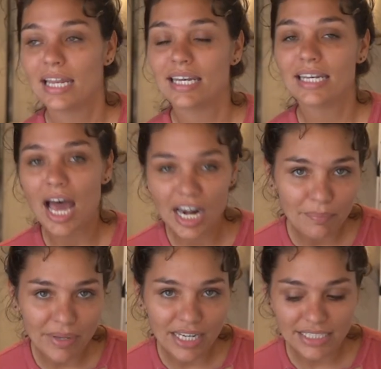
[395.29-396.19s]
not a
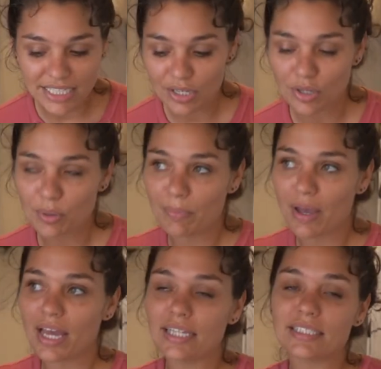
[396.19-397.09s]
big deal,
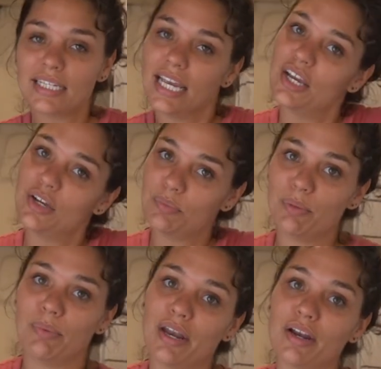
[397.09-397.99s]
but it could be better.